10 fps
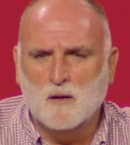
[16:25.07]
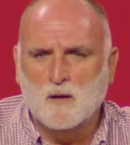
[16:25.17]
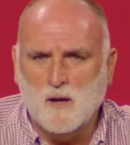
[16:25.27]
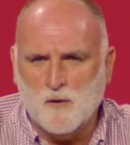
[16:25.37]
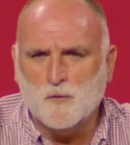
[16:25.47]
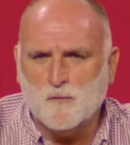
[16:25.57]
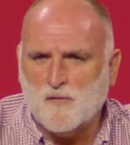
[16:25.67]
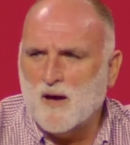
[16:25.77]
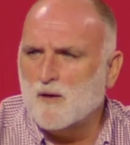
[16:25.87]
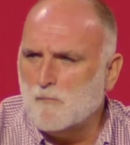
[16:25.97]
learn your
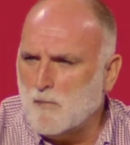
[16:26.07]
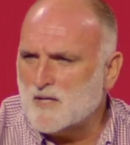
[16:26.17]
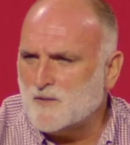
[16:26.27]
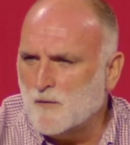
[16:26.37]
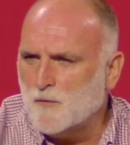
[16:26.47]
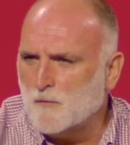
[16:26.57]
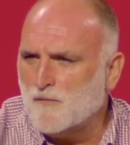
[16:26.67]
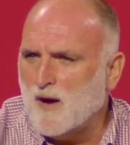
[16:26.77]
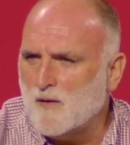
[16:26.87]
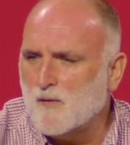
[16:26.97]
fire, master your
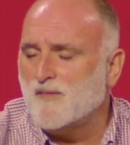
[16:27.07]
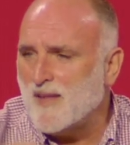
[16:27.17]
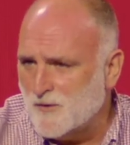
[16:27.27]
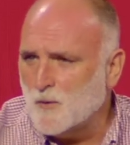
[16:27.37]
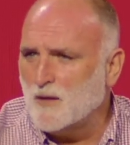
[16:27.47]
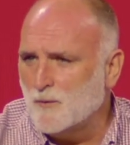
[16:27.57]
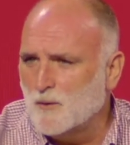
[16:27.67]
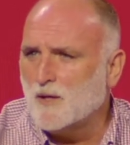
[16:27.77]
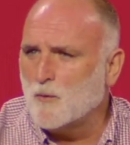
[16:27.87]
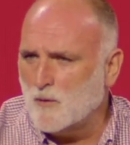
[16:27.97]
fire, and then you can do
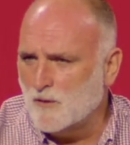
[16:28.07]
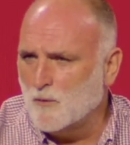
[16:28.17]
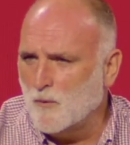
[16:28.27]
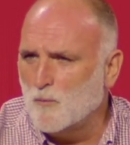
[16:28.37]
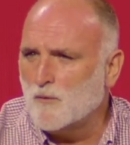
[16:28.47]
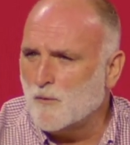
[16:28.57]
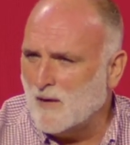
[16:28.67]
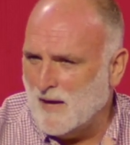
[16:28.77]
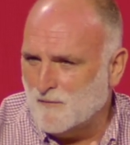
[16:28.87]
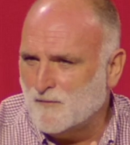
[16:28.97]
any cooking you want with your
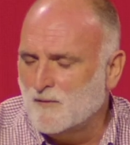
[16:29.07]
life.